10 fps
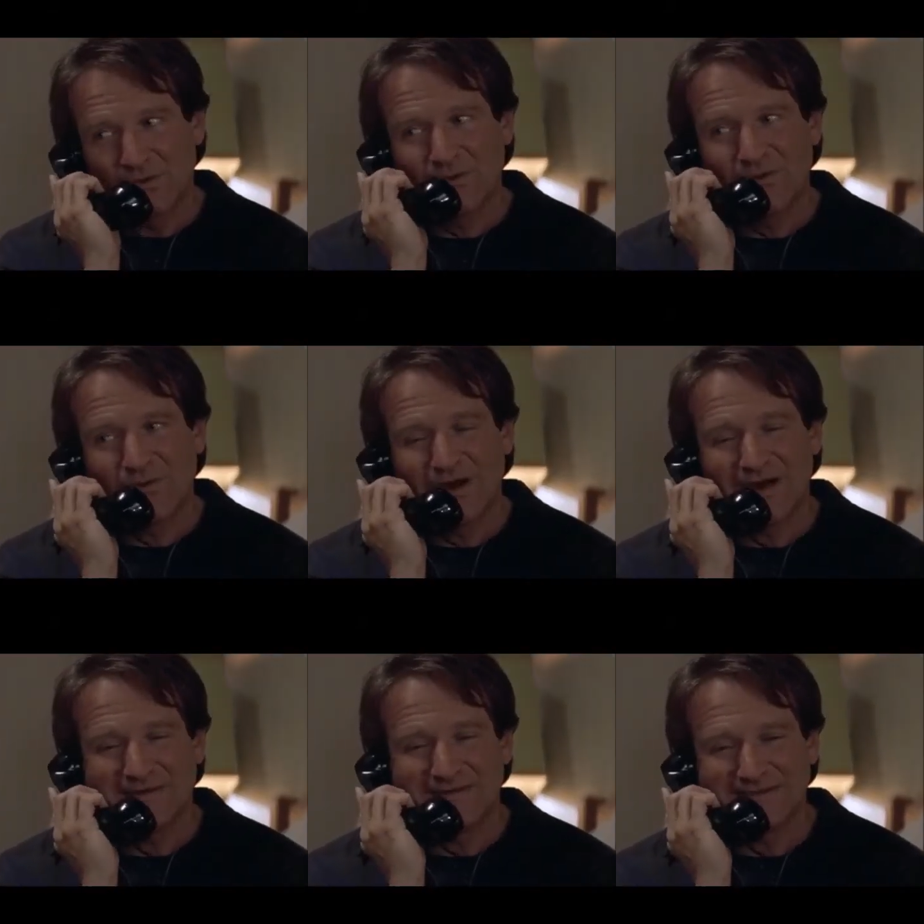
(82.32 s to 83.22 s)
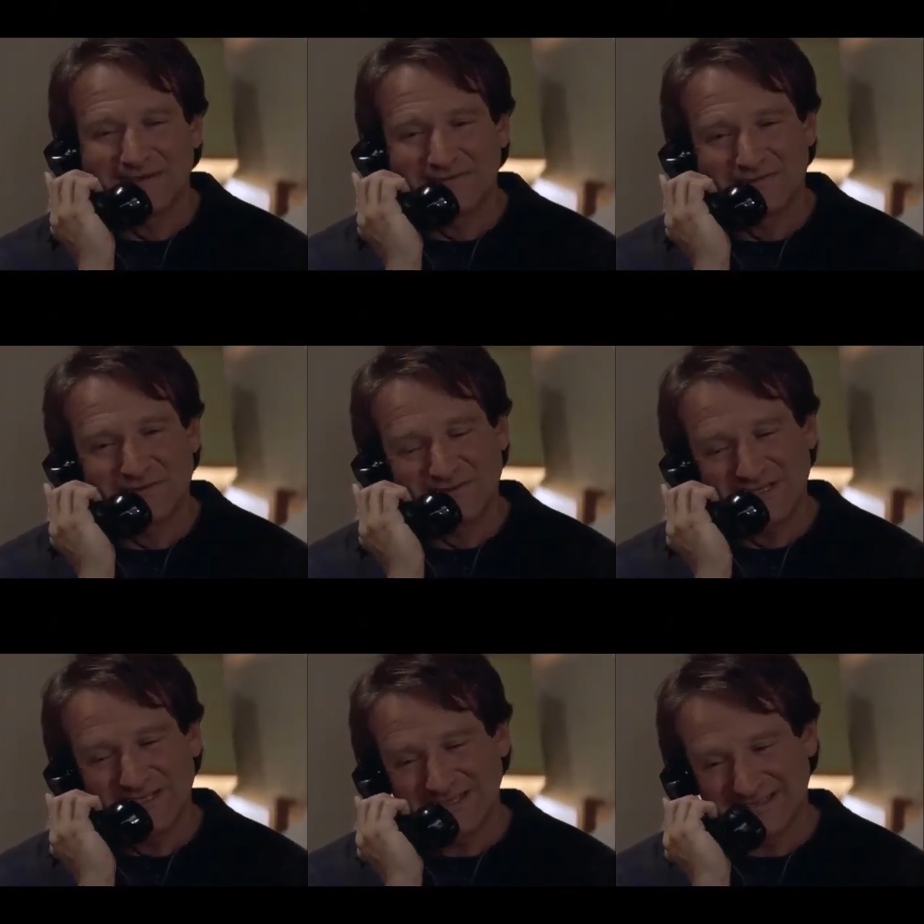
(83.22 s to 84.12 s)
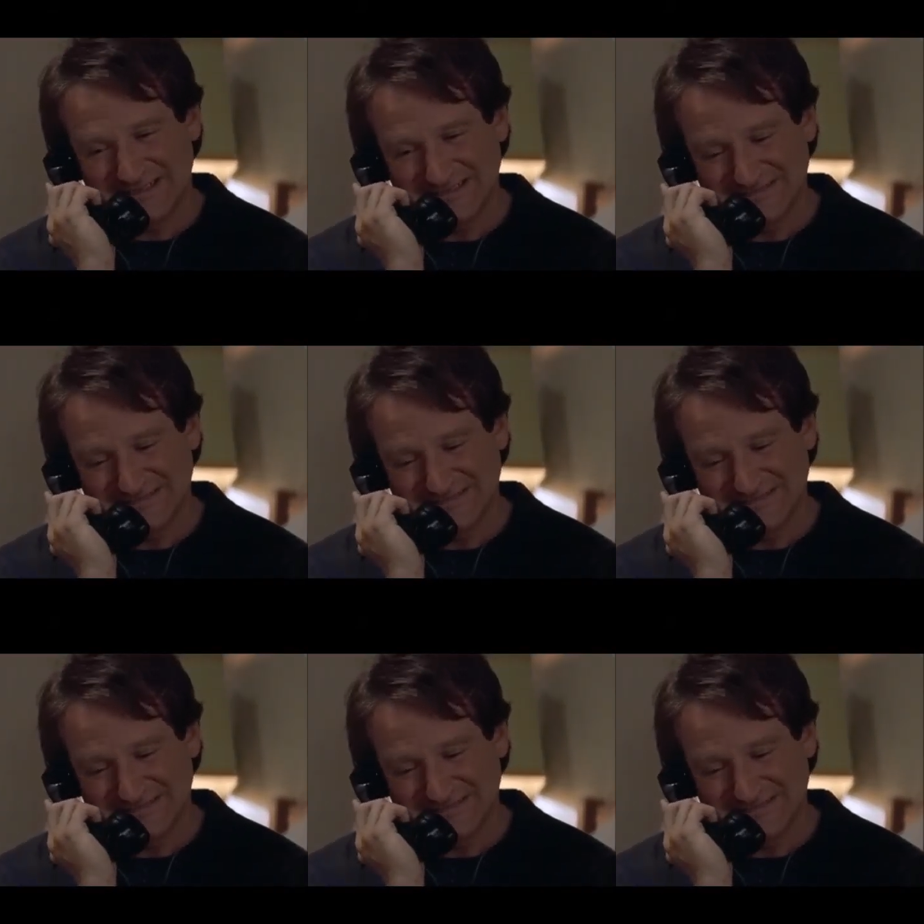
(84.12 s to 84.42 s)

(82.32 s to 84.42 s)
Oh, I'd love to, dear.